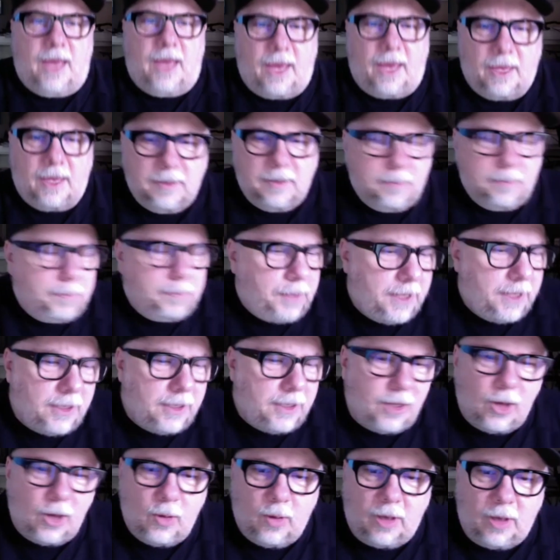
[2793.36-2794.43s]
At
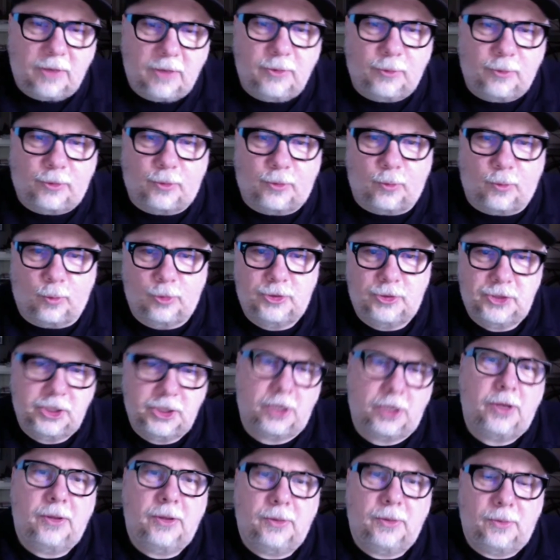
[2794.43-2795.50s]
Pinko underscore
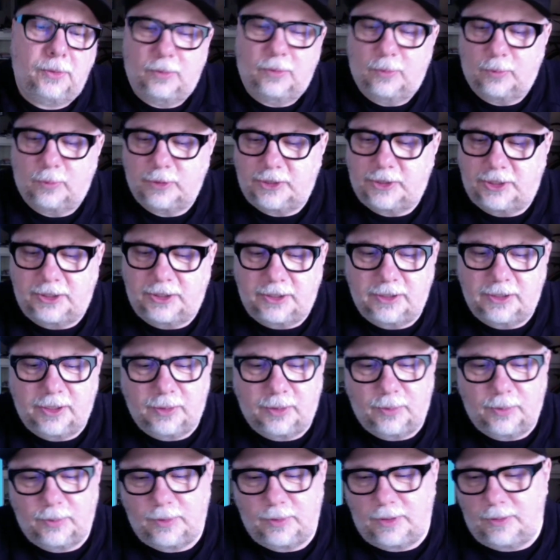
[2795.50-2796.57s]
Joe, which okay. you
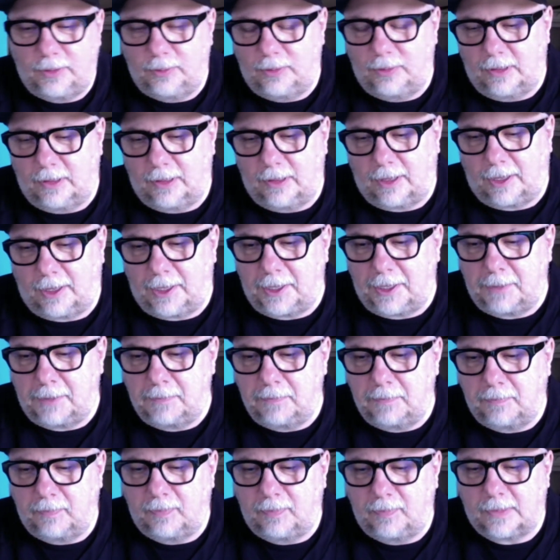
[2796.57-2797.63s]
know,
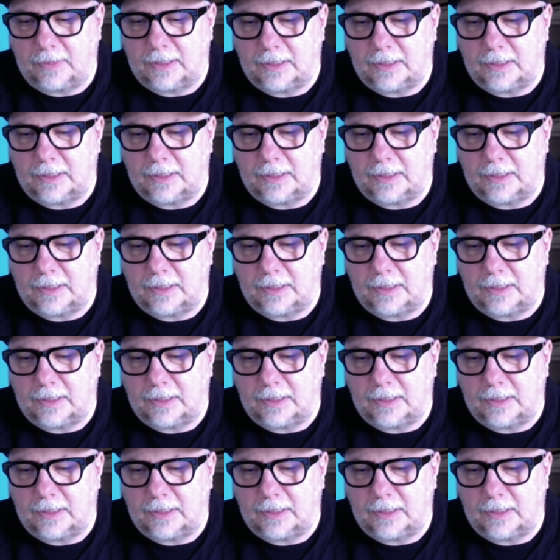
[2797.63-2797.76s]
um,